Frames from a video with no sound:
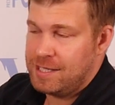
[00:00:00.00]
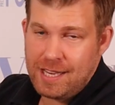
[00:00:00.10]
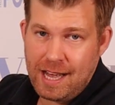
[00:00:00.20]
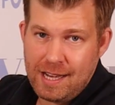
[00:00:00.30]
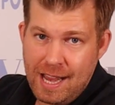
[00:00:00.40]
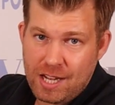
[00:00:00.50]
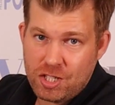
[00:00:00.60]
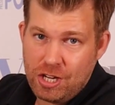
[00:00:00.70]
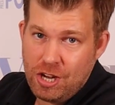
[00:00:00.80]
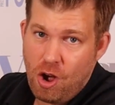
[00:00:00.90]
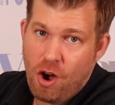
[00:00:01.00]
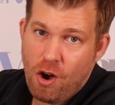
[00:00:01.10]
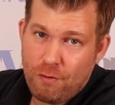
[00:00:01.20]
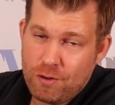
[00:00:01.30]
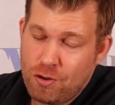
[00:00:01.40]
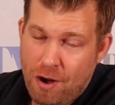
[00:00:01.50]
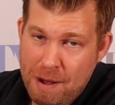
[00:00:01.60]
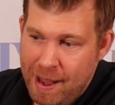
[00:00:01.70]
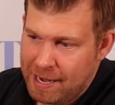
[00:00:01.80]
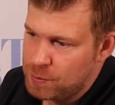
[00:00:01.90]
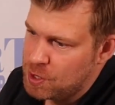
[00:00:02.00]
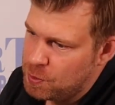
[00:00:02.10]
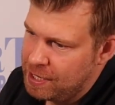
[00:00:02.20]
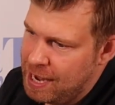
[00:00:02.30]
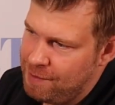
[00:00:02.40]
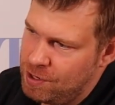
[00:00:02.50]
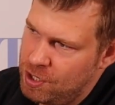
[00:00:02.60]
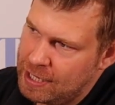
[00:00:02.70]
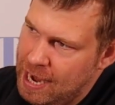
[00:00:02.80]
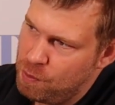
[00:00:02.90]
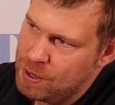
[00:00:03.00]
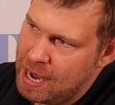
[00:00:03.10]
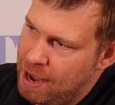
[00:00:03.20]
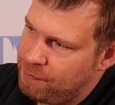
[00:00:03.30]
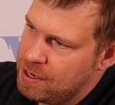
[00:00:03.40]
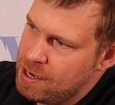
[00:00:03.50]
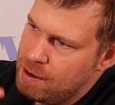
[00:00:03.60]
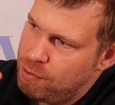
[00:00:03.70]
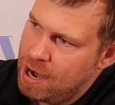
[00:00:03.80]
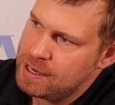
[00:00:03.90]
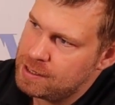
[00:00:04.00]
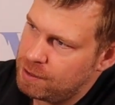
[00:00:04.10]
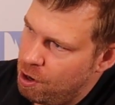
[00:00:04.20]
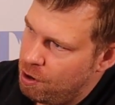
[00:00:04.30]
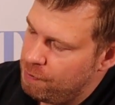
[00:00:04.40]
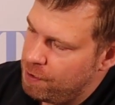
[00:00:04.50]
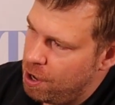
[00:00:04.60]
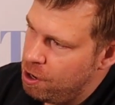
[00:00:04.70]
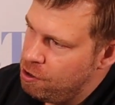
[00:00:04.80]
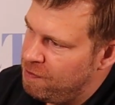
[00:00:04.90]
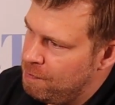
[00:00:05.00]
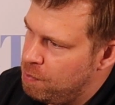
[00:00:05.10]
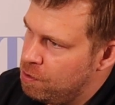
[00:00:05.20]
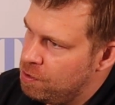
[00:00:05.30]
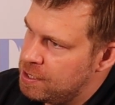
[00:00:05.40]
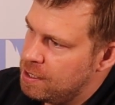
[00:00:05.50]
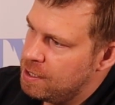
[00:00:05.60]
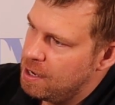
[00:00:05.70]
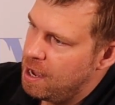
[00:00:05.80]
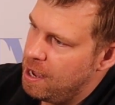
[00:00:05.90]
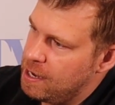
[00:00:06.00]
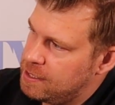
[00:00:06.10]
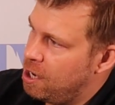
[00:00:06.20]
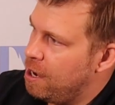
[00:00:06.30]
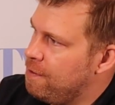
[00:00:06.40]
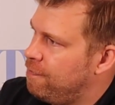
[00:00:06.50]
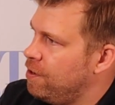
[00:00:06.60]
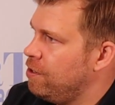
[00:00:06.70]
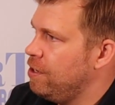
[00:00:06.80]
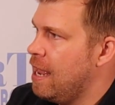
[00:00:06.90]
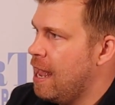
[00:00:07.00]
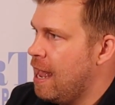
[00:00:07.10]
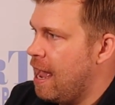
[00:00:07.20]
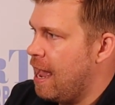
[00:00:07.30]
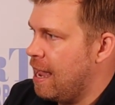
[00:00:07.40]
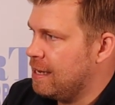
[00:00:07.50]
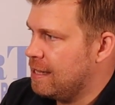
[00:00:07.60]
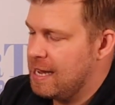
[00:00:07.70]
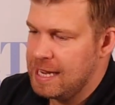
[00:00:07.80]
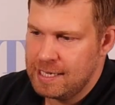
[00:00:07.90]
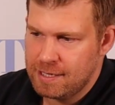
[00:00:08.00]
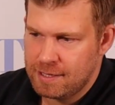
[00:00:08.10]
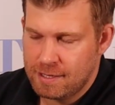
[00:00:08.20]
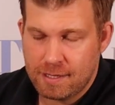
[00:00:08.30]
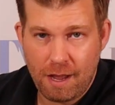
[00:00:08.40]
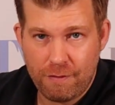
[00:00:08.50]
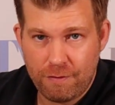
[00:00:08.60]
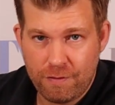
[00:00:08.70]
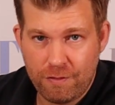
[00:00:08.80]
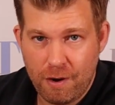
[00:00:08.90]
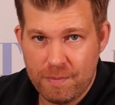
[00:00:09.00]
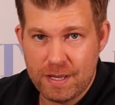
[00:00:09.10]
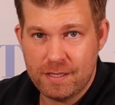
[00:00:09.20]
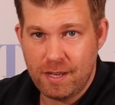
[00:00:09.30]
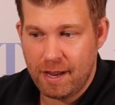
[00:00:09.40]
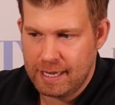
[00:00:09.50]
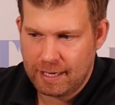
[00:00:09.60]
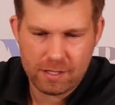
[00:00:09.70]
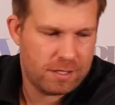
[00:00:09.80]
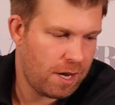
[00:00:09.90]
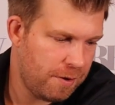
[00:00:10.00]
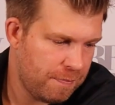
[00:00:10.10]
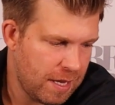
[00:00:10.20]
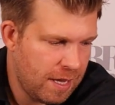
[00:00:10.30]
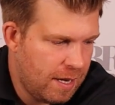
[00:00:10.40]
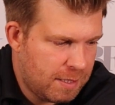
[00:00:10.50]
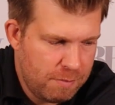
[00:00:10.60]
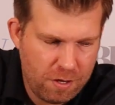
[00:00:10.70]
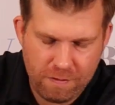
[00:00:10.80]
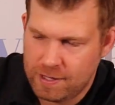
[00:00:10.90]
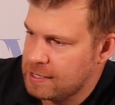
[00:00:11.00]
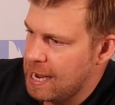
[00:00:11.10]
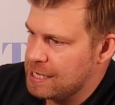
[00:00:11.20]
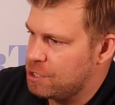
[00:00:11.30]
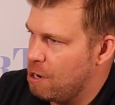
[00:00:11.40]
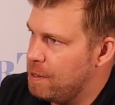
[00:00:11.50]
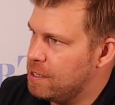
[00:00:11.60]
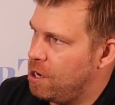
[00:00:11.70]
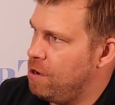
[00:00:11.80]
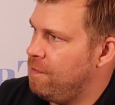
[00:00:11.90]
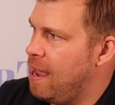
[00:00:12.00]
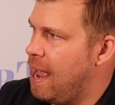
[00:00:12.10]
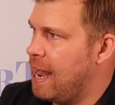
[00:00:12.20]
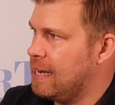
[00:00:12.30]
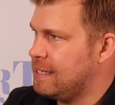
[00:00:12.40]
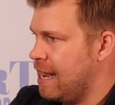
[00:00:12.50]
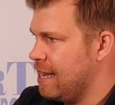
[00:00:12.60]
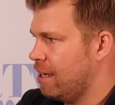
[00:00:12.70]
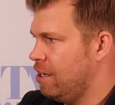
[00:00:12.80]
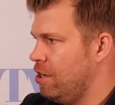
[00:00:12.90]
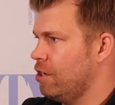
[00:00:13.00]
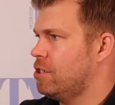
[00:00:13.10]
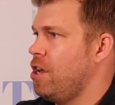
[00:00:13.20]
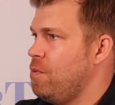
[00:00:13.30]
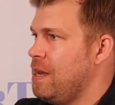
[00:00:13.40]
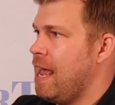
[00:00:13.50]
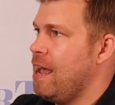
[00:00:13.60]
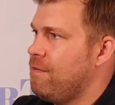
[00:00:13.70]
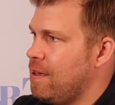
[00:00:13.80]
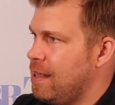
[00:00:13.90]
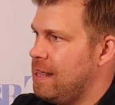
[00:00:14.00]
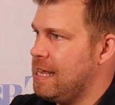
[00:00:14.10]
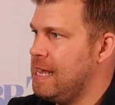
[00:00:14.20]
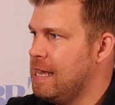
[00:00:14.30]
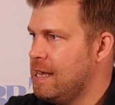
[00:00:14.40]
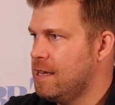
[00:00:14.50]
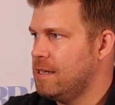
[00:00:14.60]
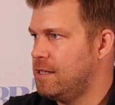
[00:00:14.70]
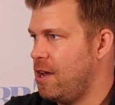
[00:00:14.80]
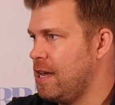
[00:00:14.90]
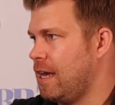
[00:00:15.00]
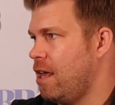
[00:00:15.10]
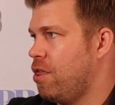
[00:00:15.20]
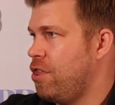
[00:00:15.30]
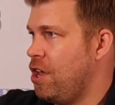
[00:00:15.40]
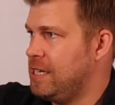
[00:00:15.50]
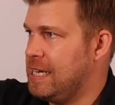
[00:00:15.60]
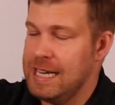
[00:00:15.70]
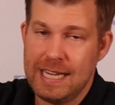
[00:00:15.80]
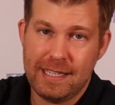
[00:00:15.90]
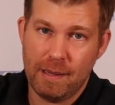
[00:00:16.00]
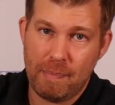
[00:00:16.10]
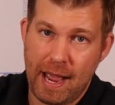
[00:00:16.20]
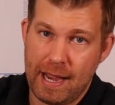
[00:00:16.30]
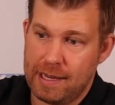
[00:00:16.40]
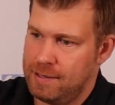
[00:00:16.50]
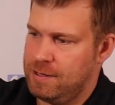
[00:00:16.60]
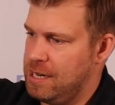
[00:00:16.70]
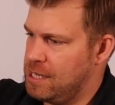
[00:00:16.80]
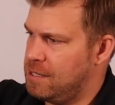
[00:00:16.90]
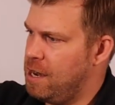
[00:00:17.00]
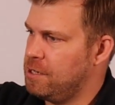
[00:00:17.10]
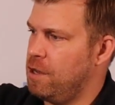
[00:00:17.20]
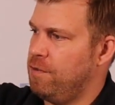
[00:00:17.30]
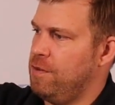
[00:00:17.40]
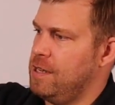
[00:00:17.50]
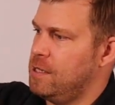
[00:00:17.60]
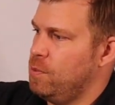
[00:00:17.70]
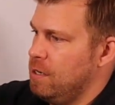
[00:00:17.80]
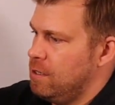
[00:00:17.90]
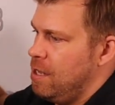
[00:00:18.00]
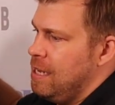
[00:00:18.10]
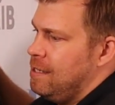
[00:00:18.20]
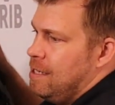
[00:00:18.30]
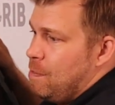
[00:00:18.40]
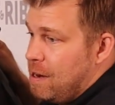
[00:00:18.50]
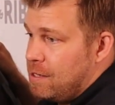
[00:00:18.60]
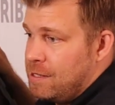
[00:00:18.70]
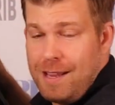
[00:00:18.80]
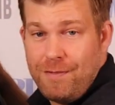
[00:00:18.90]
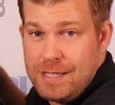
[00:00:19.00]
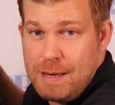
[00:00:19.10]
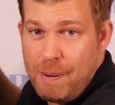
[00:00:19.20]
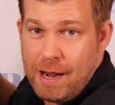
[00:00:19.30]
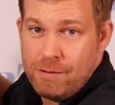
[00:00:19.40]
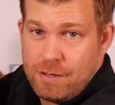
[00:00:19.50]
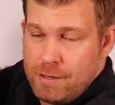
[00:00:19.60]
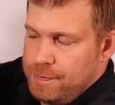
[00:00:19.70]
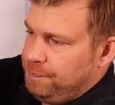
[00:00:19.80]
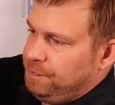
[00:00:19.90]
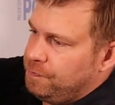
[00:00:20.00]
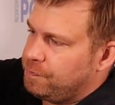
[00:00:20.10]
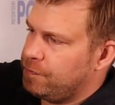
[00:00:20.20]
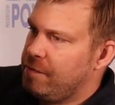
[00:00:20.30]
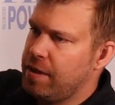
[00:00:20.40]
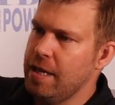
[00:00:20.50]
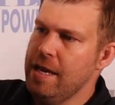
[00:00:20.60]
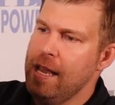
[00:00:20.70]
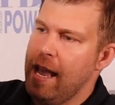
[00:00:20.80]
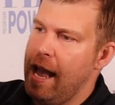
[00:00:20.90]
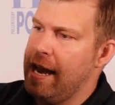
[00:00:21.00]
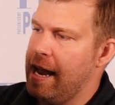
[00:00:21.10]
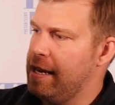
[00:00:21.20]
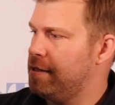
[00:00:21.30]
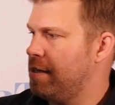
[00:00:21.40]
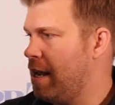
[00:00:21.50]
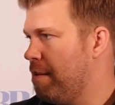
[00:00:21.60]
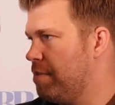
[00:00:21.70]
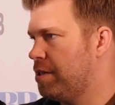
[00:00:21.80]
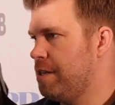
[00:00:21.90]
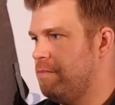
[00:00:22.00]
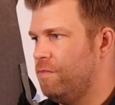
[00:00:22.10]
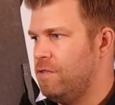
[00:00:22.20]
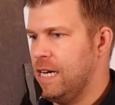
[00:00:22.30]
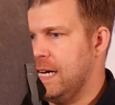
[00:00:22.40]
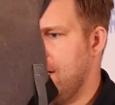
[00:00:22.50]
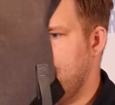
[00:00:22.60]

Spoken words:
selection of dry bags, which we're going to have a look at. We have brands of Overboard, Typhoon, and the latest stuff from Zyke. So let's move the Scanstra bits over and take a look. So we have the Zyke 30 litre bag. Let's start off with this one. So this is about £70 and has some really